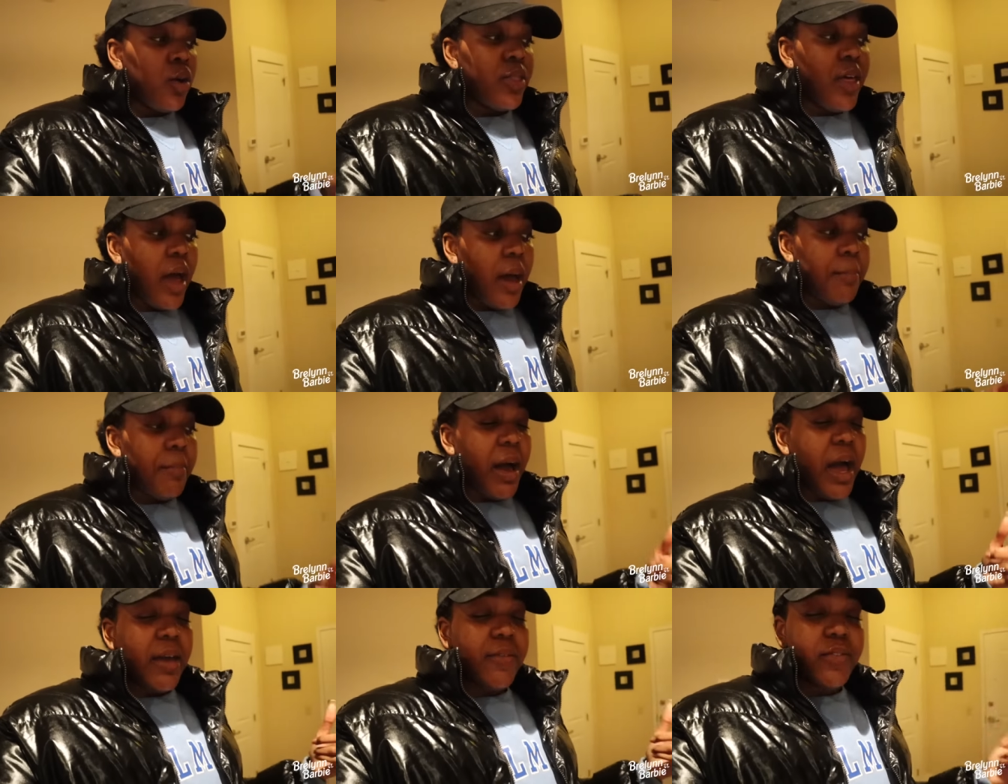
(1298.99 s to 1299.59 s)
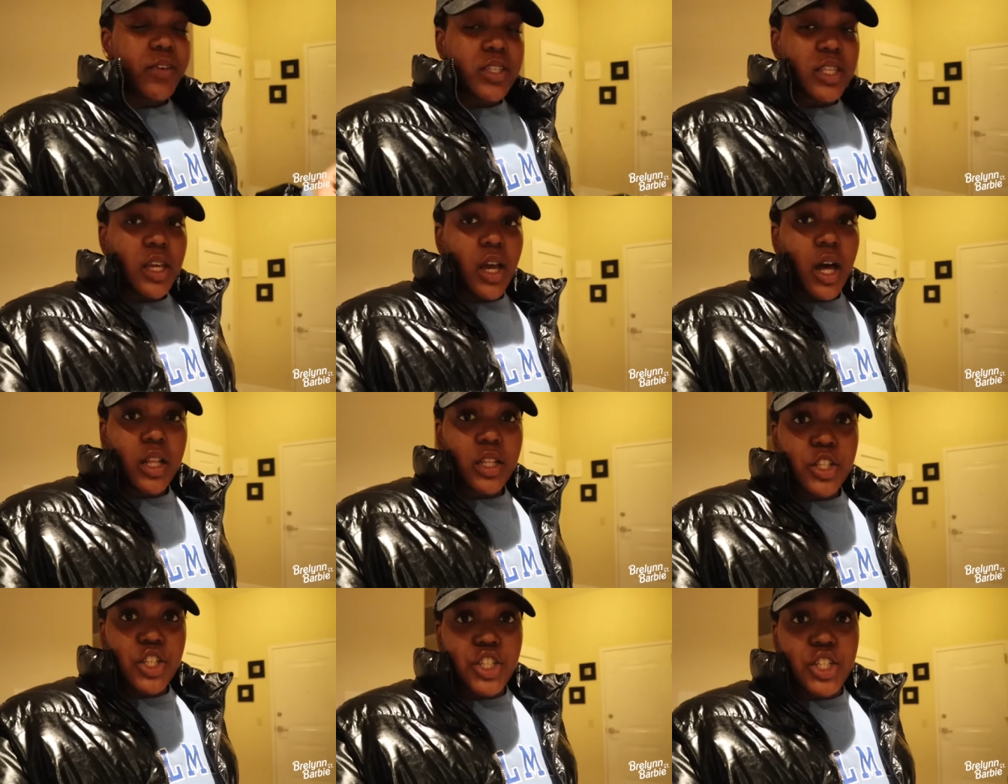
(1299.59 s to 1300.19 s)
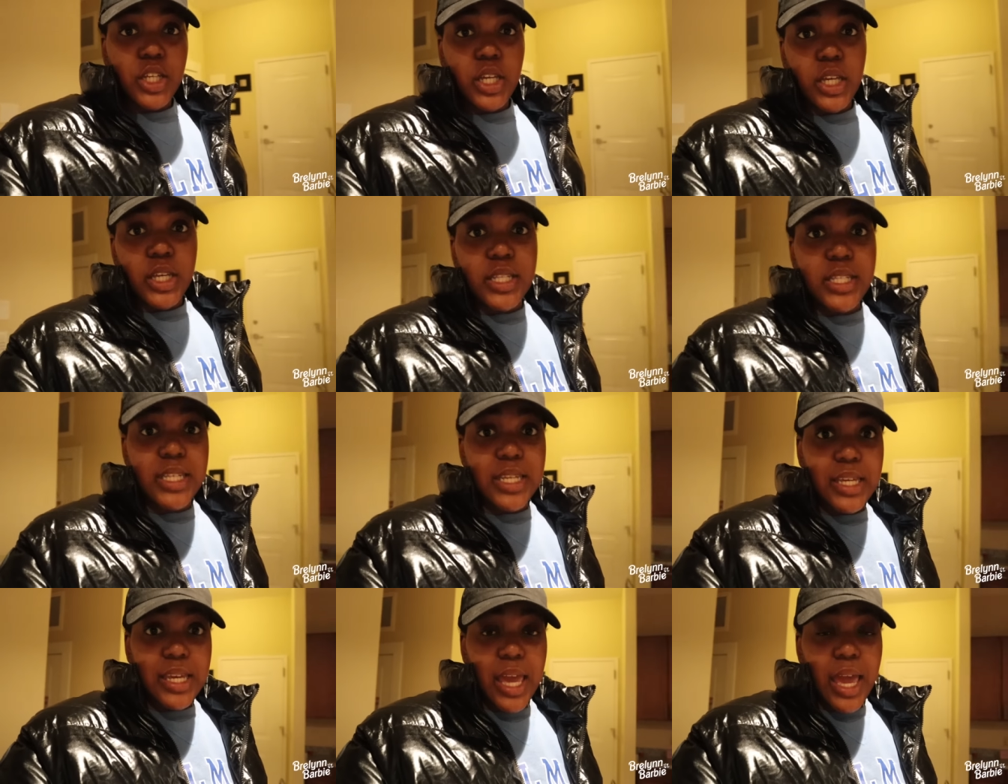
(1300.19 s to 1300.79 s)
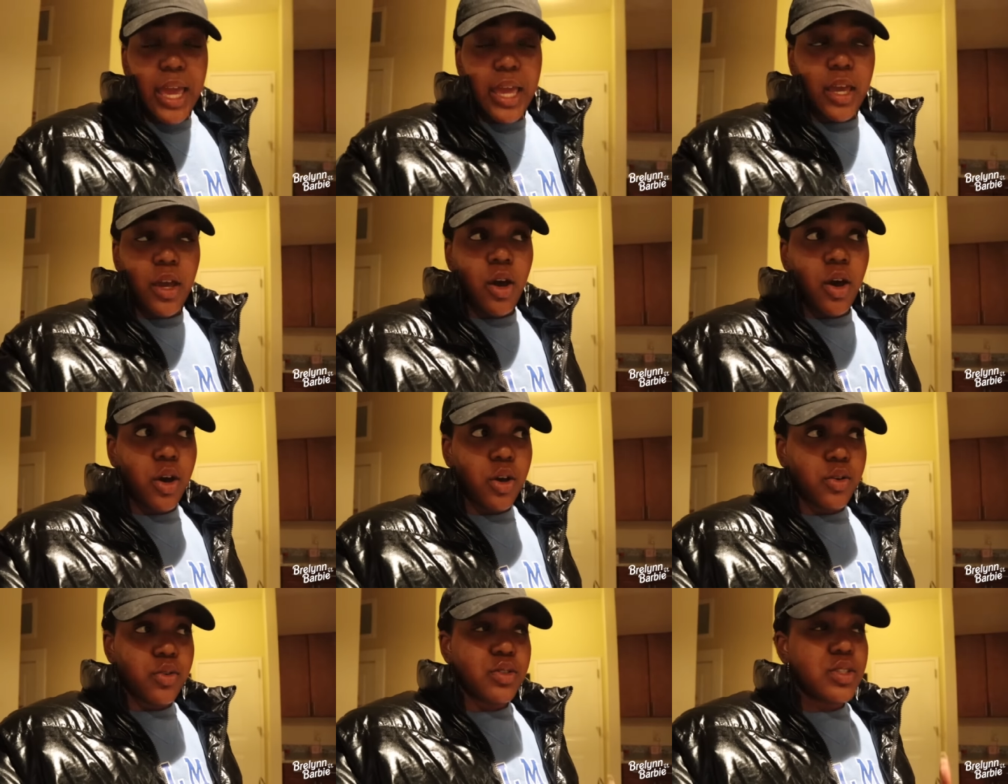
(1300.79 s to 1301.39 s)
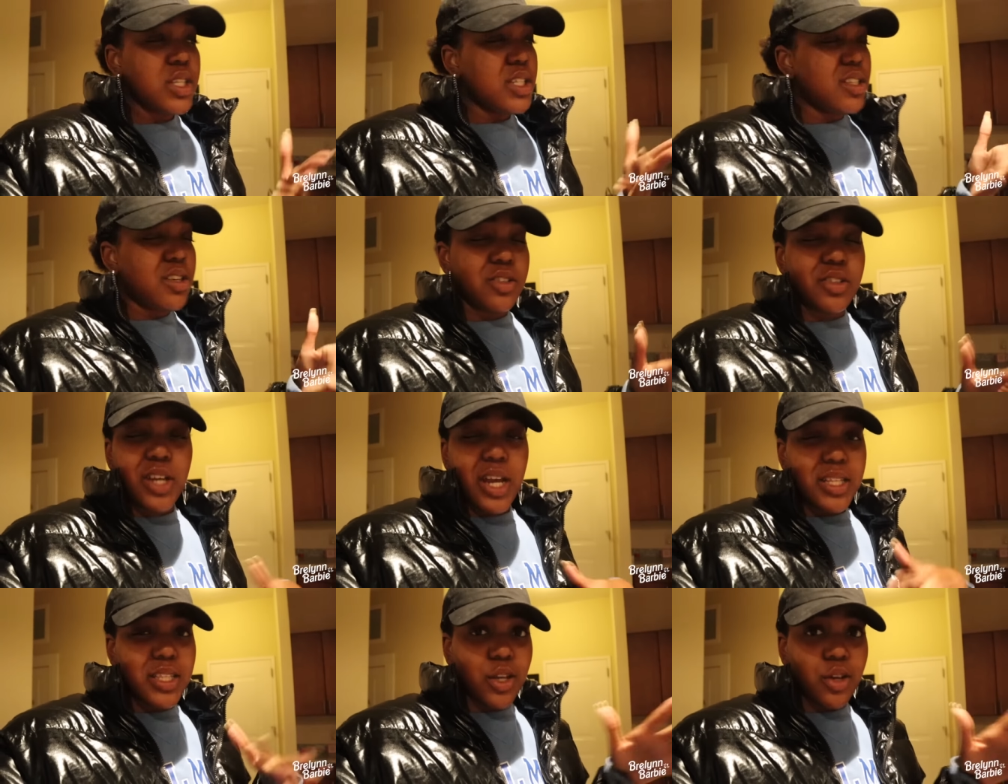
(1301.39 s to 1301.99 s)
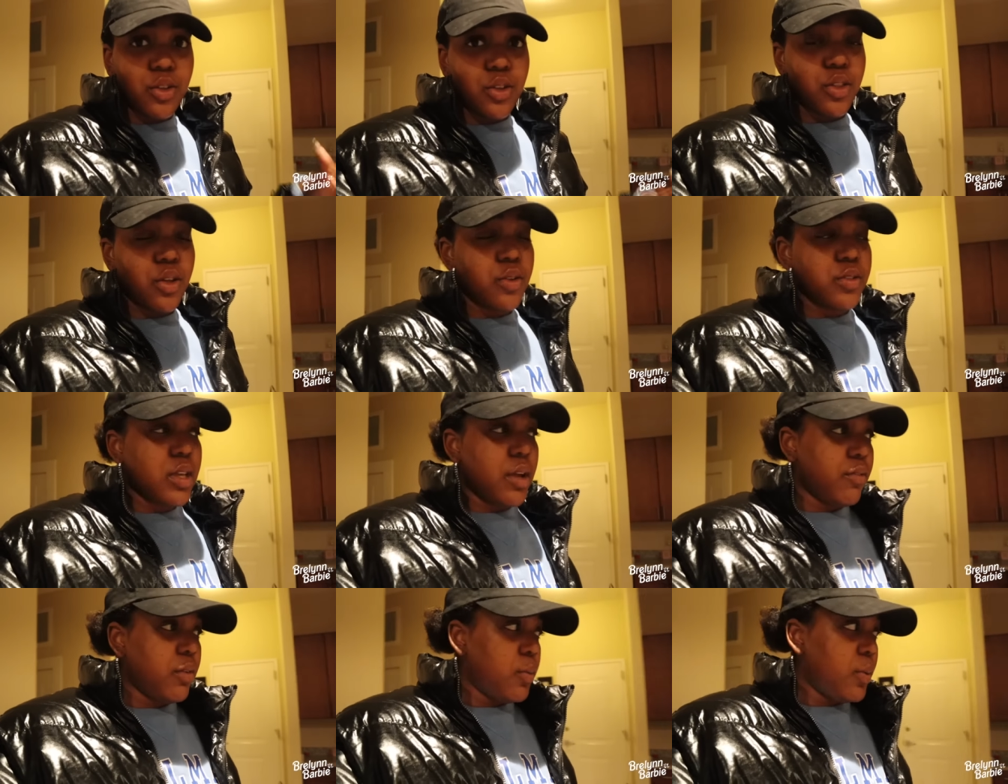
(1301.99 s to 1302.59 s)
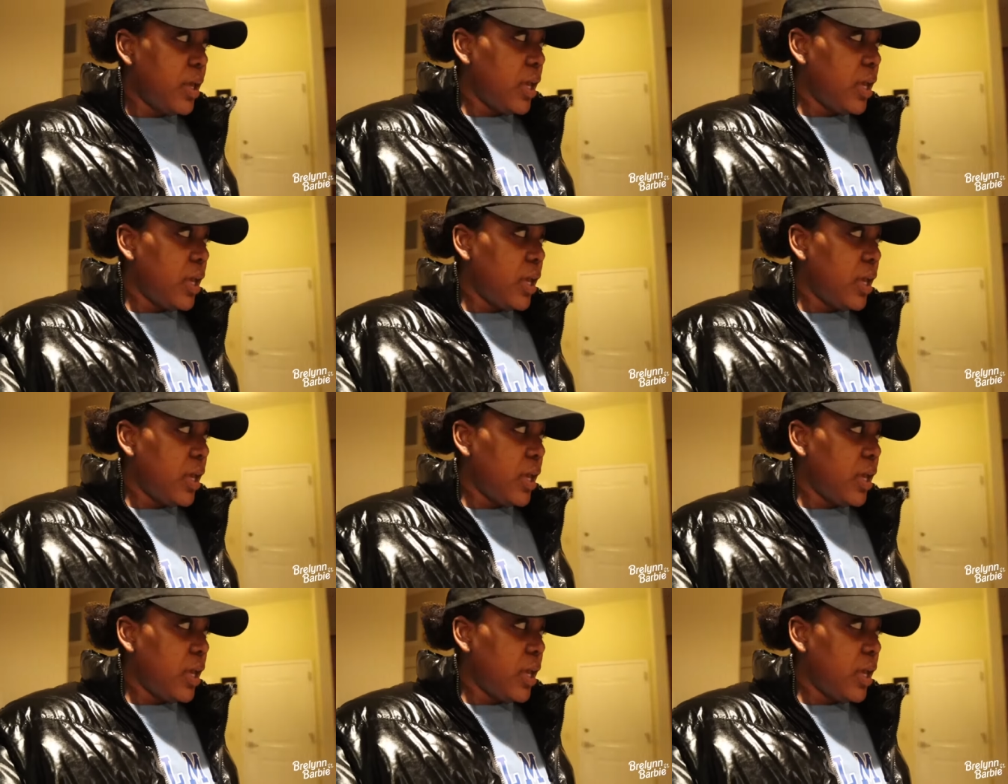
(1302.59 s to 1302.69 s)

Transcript: that my physiology TA hosts. I told you guys I go to those every